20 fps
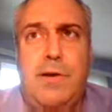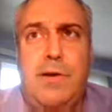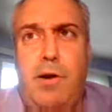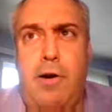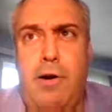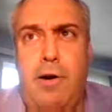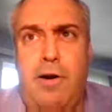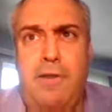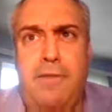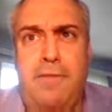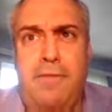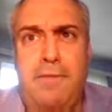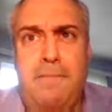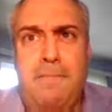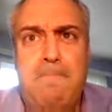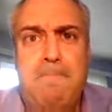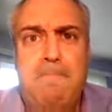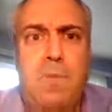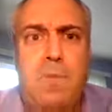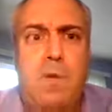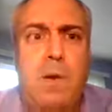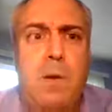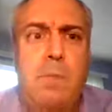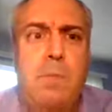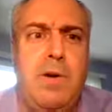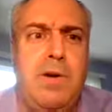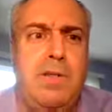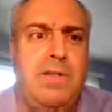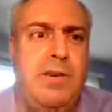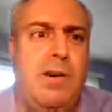unheard of,
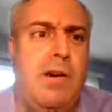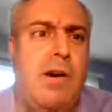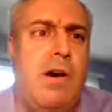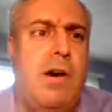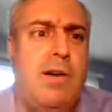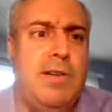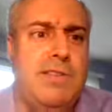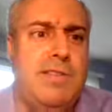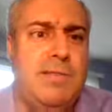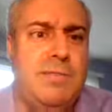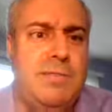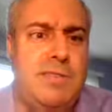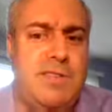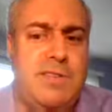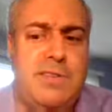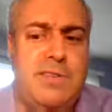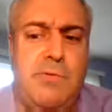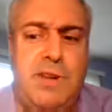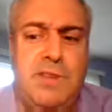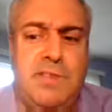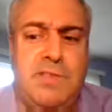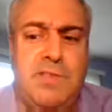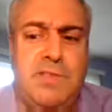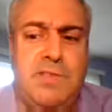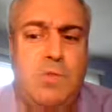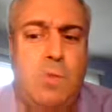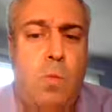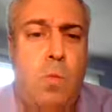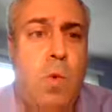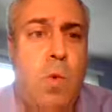but there are some
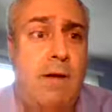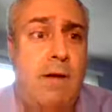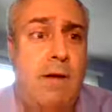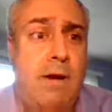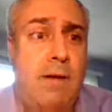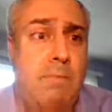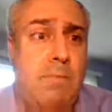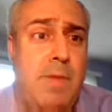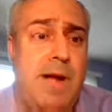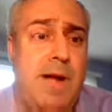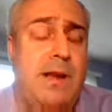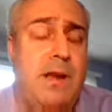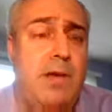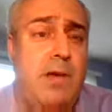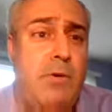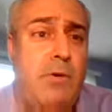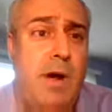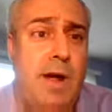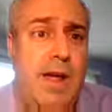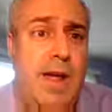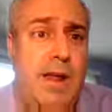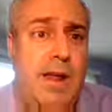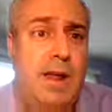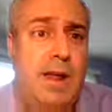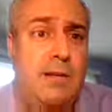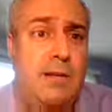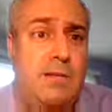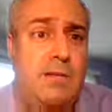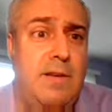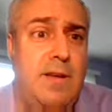situations where it might go ahead
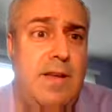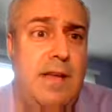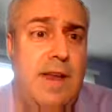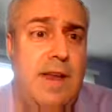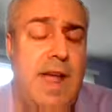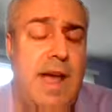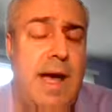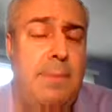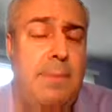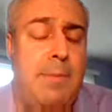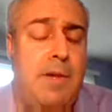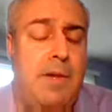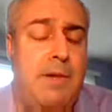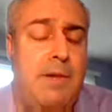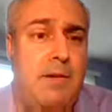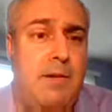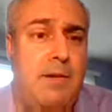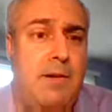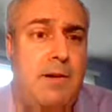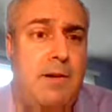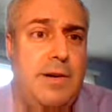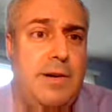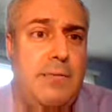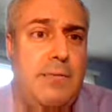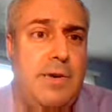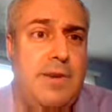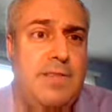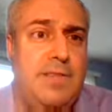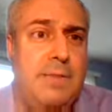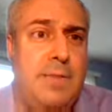and happen on
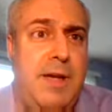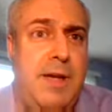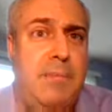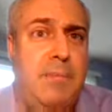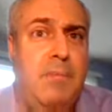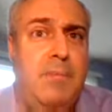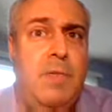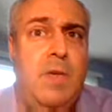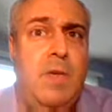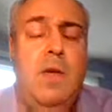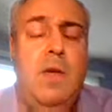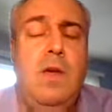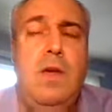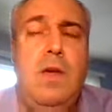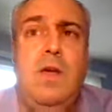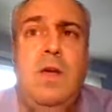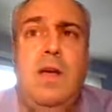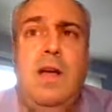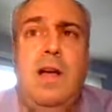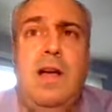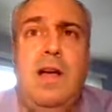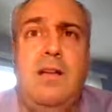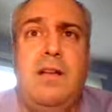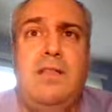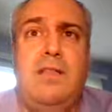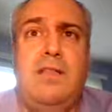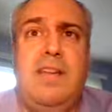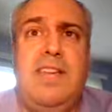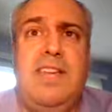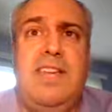your resume.
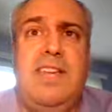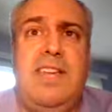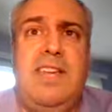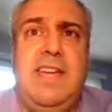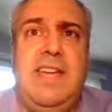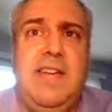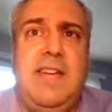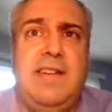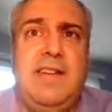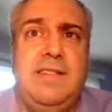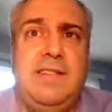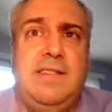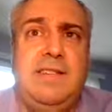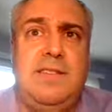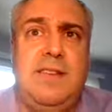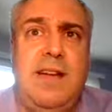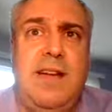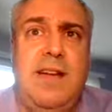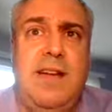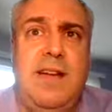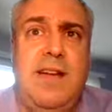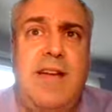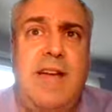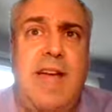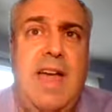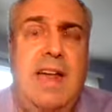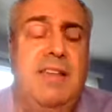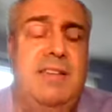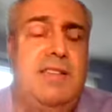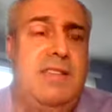The key is
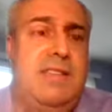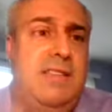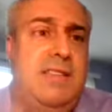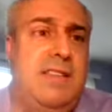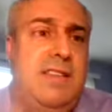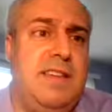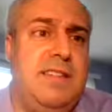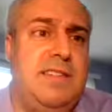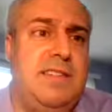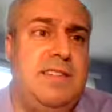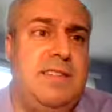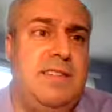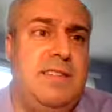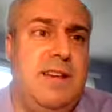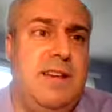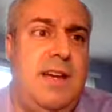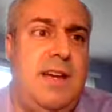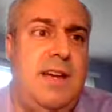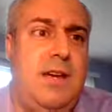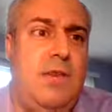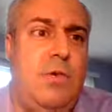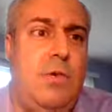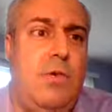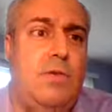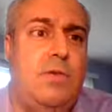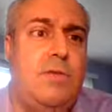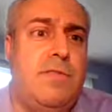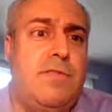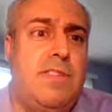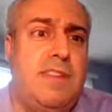anything that's
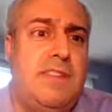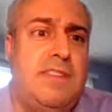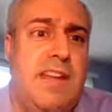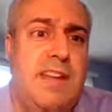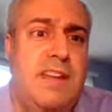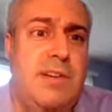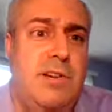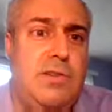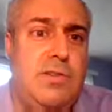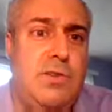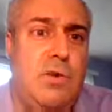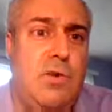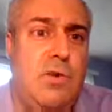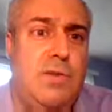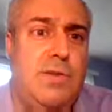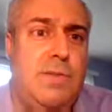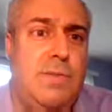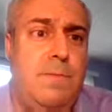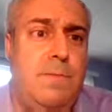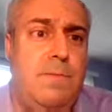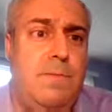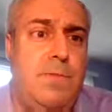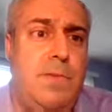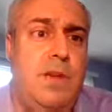older than 10 years old,